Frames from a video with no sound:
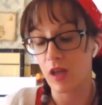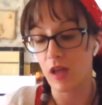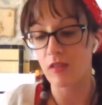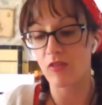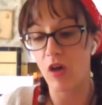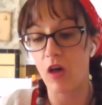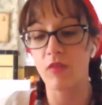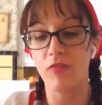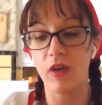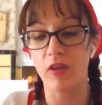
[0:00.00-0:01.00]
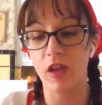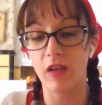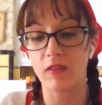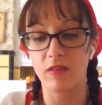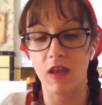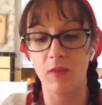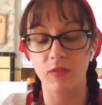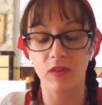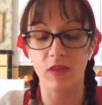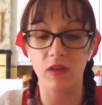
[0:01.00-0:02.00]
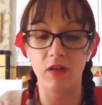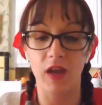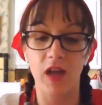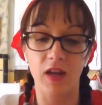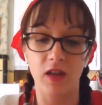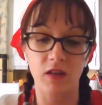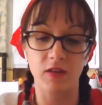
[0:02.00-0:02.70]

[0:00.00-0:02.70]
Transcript: it's all very, it's, you're